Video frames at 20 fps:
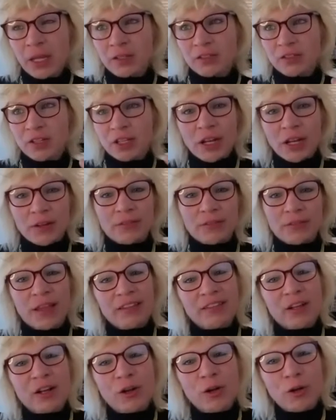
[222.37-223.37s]
So, there's
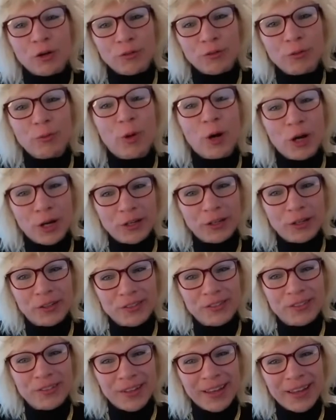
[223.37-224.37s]
a lot of
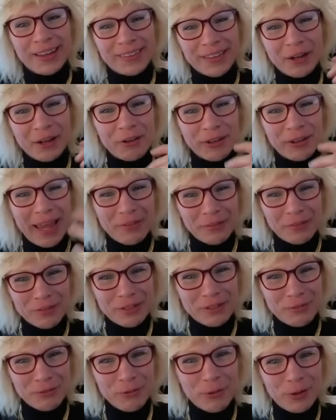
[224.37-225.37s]
workers that are
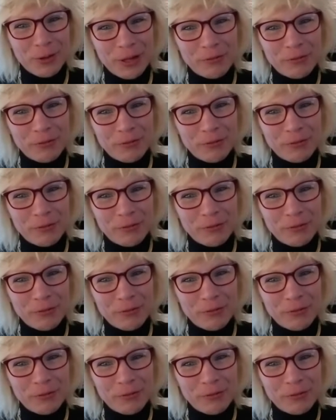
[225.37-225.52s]
accounted for.